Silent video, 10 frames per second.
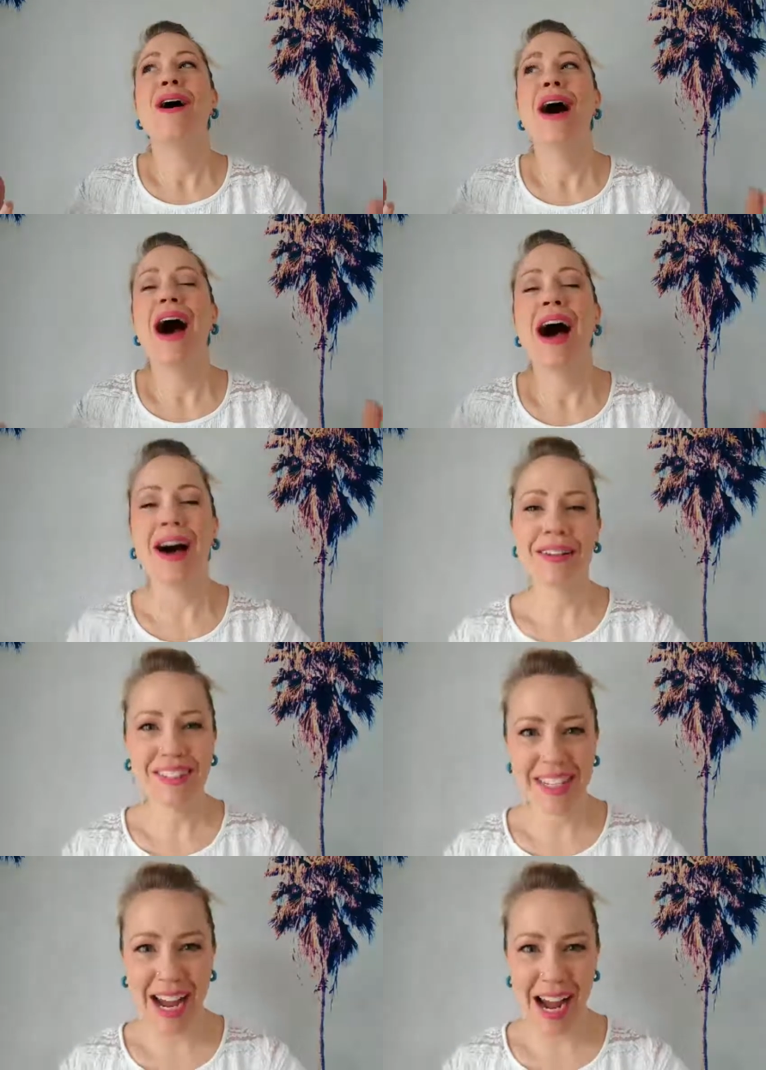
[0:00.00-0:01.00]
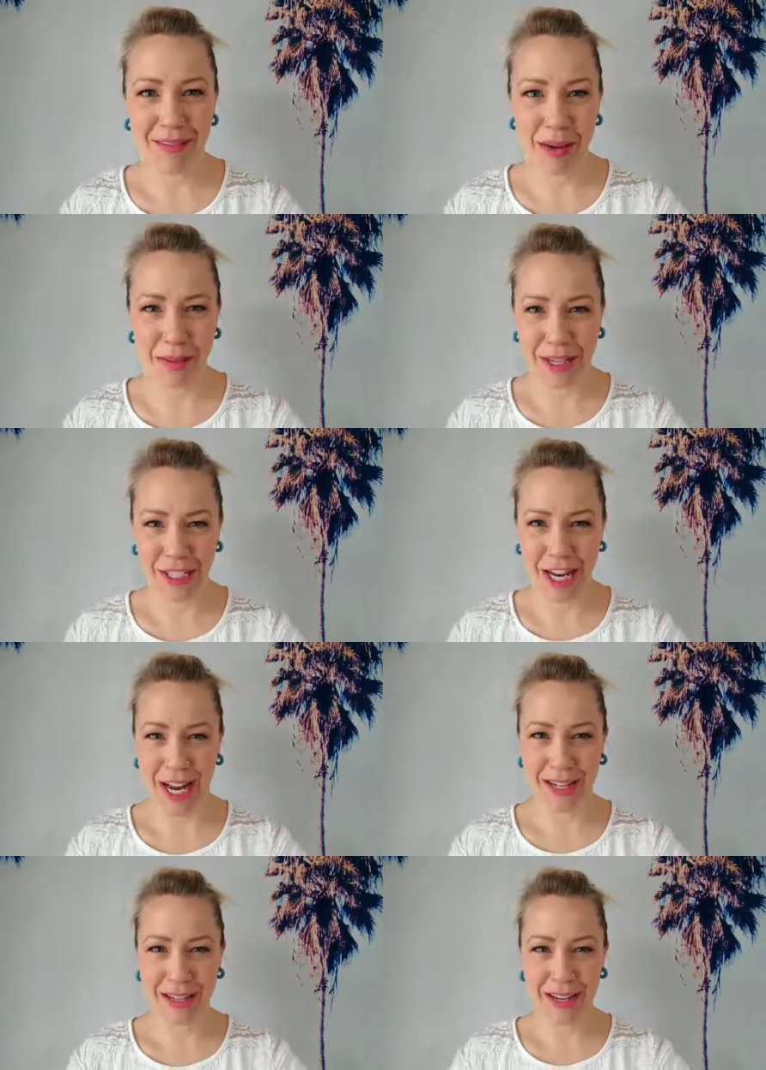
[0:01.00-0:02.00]
how to stay high
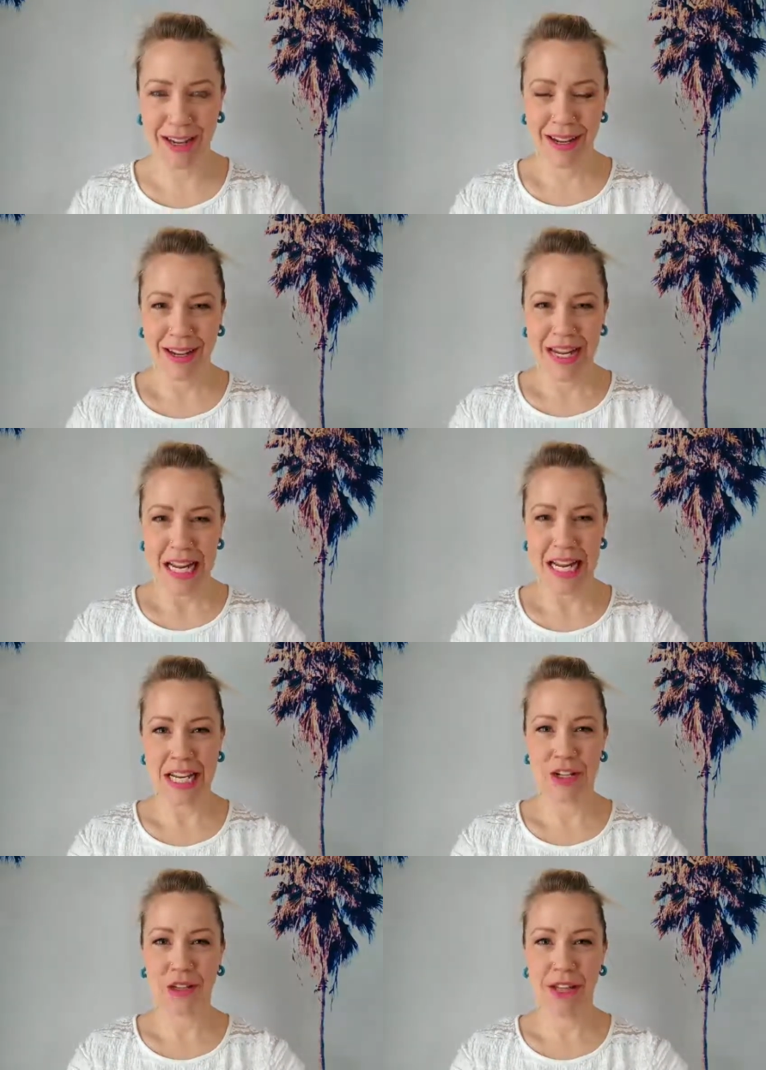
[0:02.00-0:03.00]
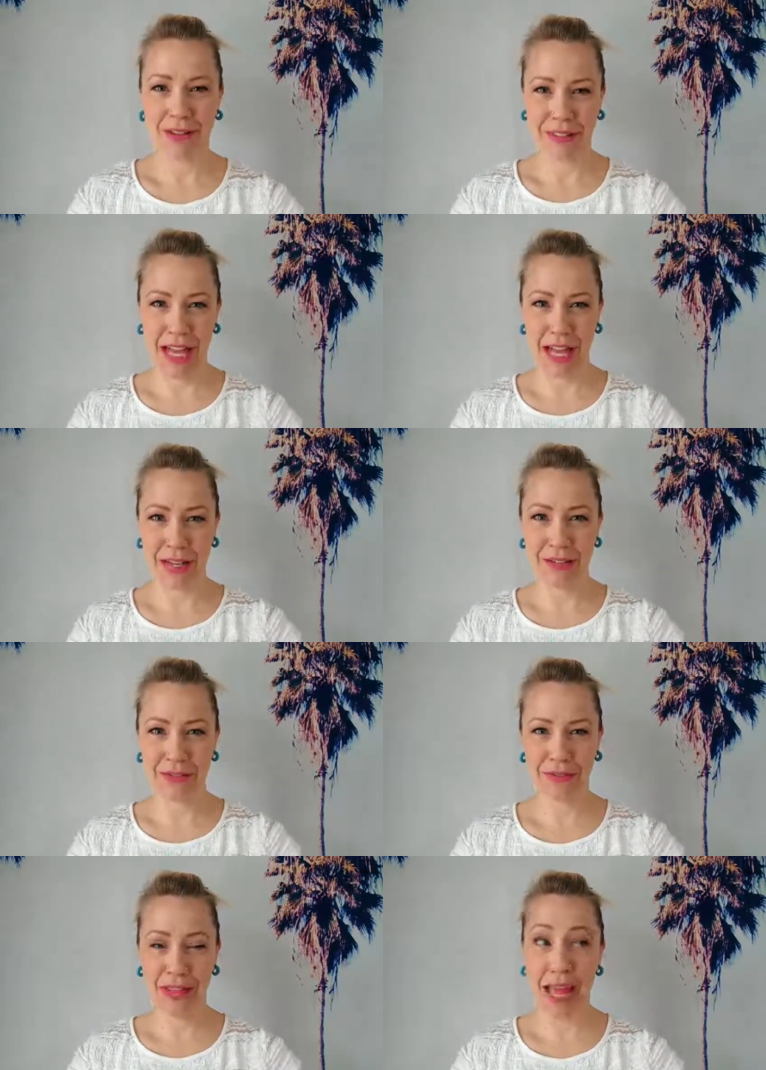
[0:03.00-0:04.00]
vibration in your love
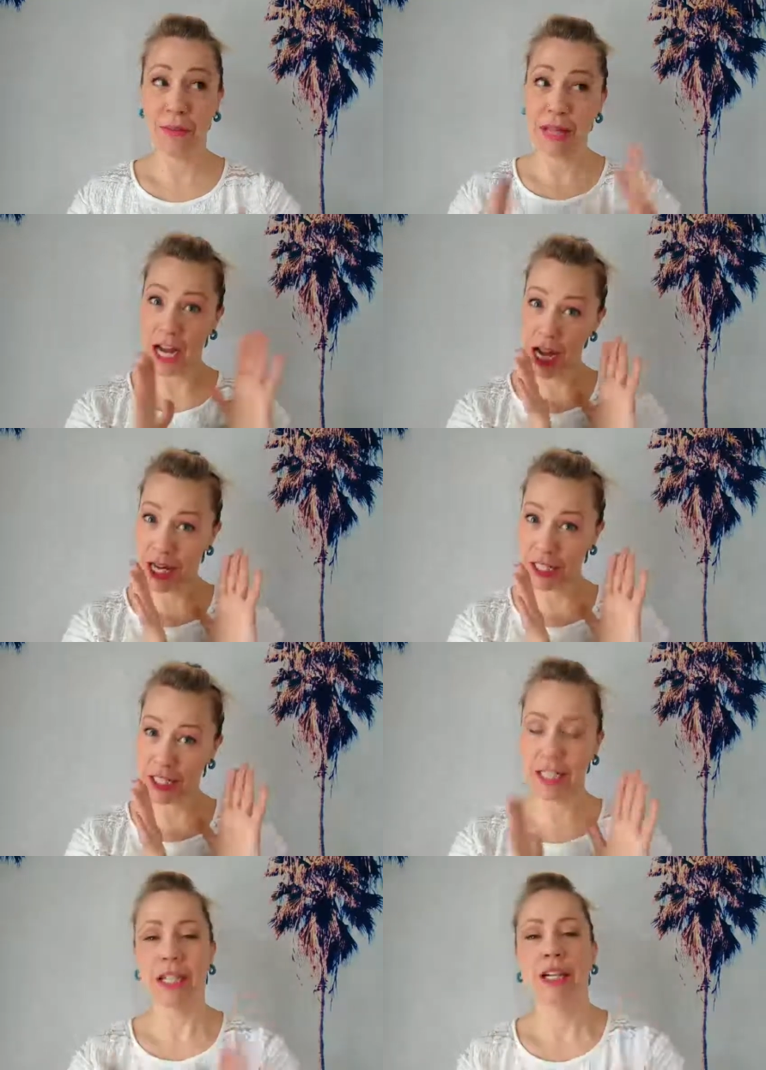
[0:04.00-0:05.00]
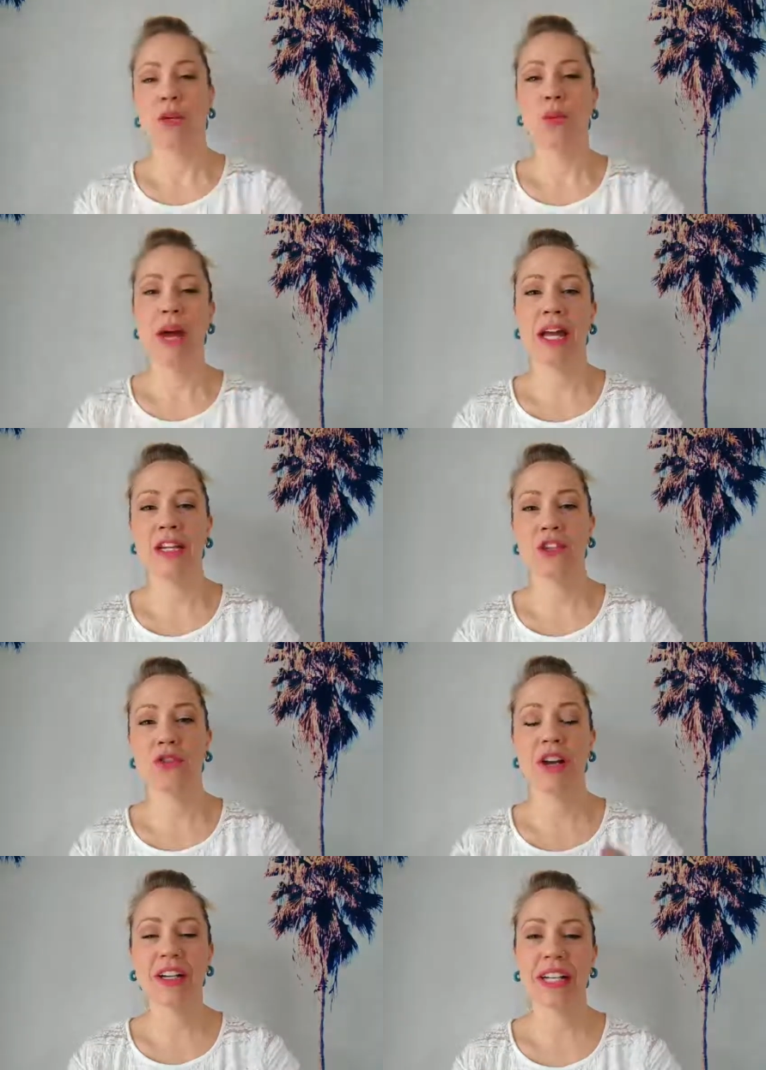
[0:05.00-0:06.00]
life and beyond when you're
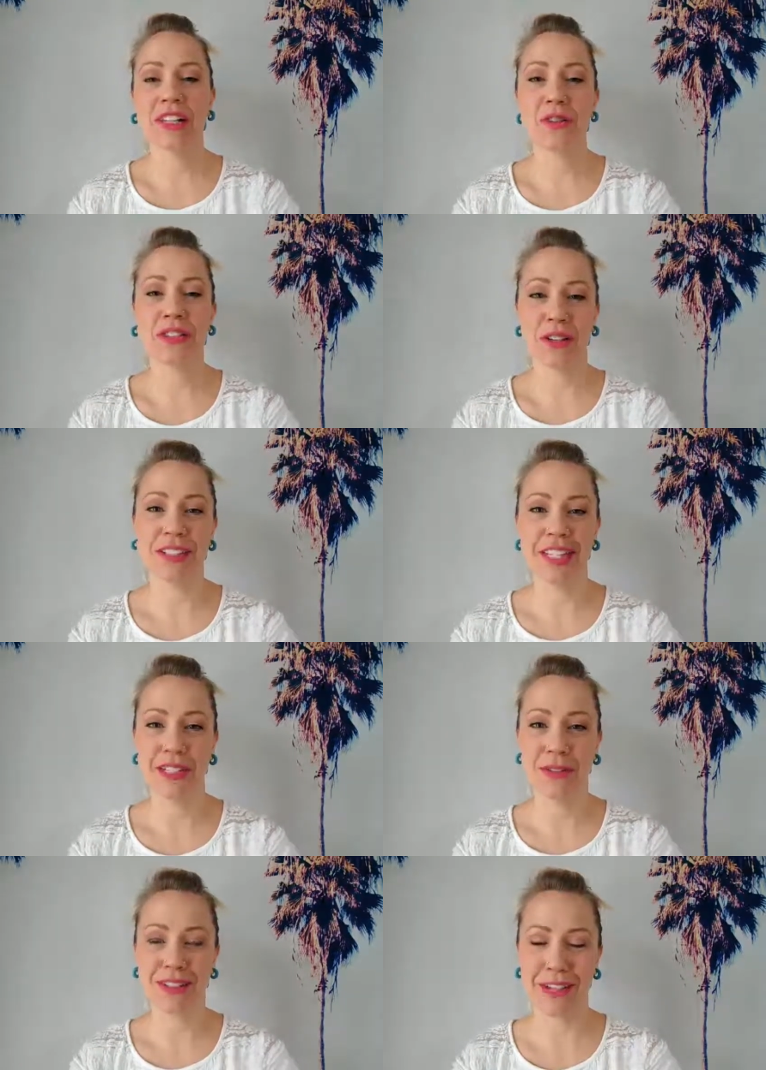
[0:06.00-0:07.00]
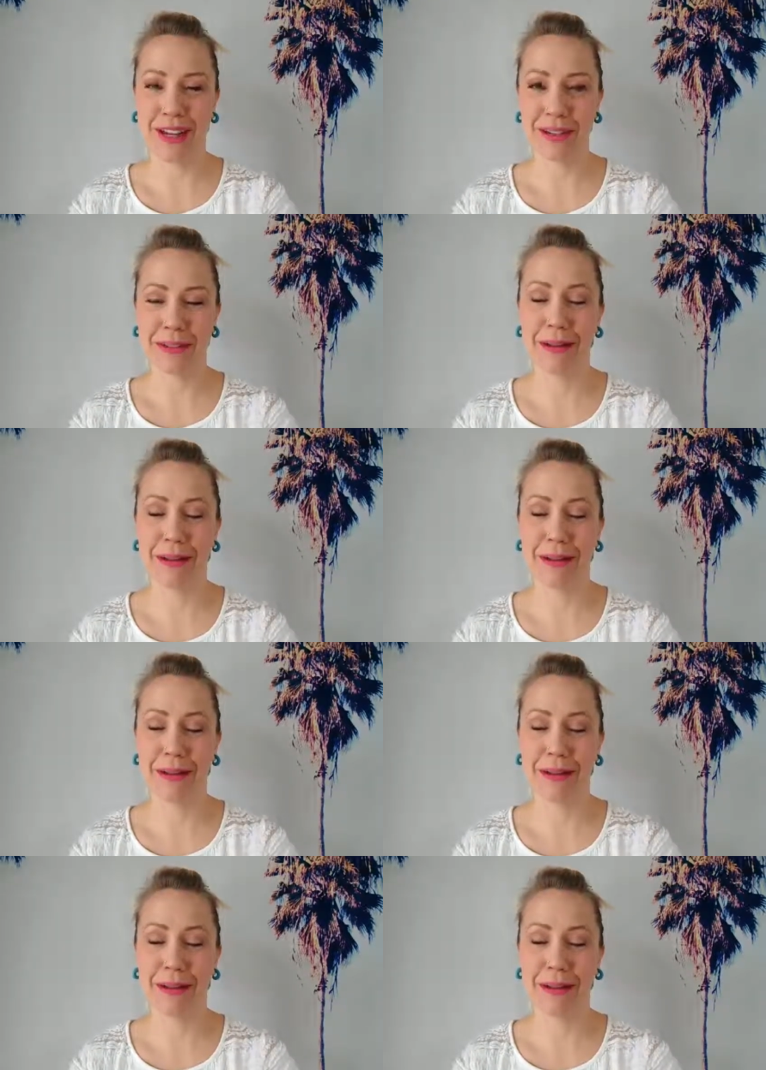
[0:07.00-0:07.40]
not getting the results that you desire.